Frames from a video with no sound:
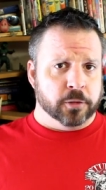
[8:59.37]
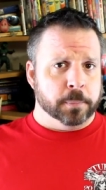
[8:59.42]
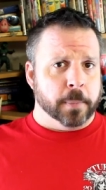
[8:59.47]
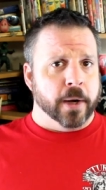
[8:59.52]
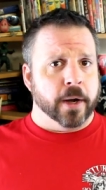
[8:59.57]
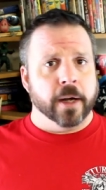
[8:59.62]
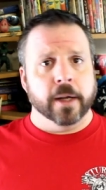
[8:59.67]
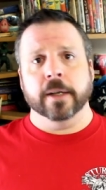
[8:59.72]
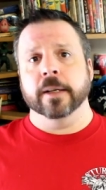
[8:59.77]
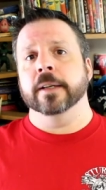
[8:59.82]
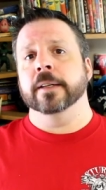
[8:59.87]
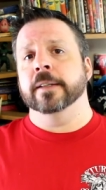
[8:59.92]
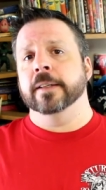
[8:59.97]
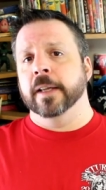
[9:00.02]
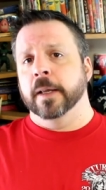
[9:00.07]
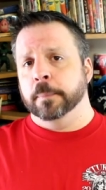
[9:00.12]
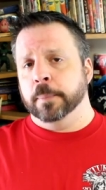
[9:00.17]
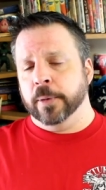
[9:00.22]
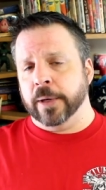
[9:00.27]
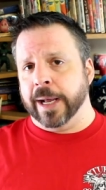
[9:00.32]
spot
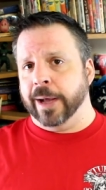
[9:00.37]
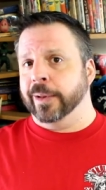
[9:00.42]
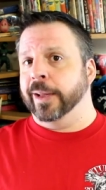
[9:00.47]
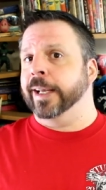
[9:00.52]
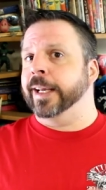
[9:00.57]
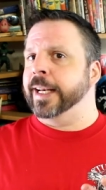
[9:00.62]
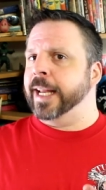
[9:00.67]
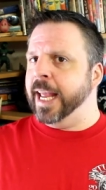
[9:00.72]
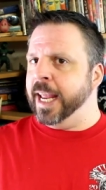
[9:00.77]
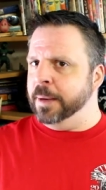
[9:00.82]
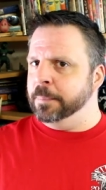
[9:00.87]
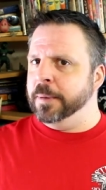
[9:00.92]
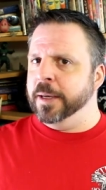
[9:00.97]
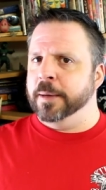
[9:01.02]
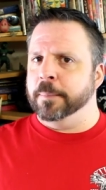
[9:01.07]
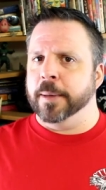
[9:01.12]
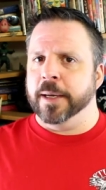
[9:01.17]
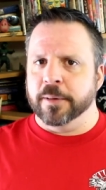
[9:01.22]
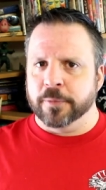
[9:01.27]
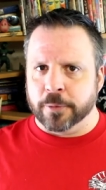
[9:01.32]
did put out like an A
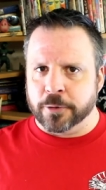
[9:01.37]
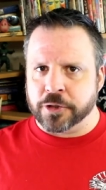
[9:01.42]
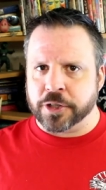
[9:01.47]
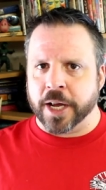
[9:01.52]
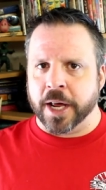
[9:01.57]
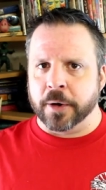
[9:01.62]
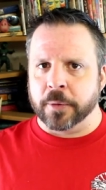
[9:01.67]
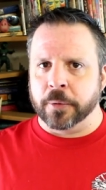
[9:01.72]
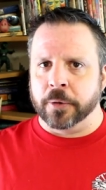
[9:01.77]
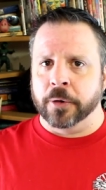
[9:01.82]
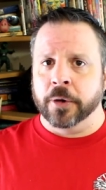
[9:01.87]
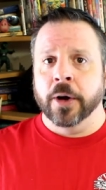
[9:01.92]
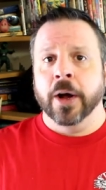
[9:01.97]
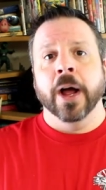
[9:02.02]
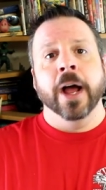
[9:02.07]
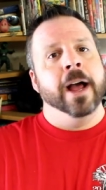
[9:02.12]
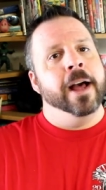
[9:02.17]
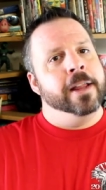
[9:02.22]
P B for General.